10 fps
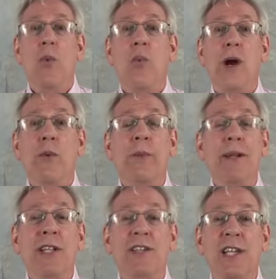where we'll
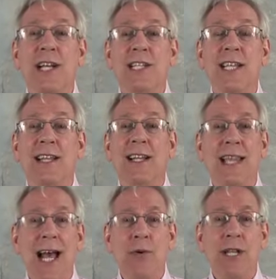be discussing the
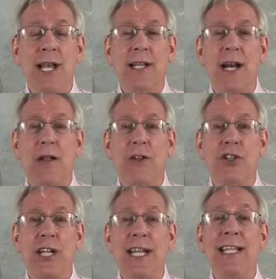cloud
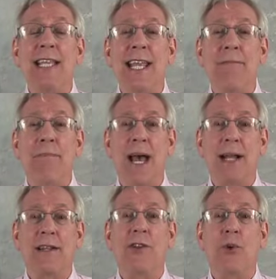technology and its
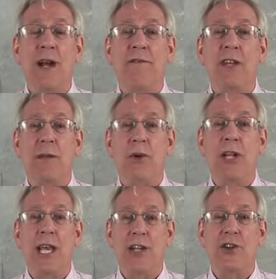impact in the graphic
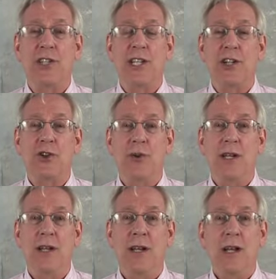communications industry.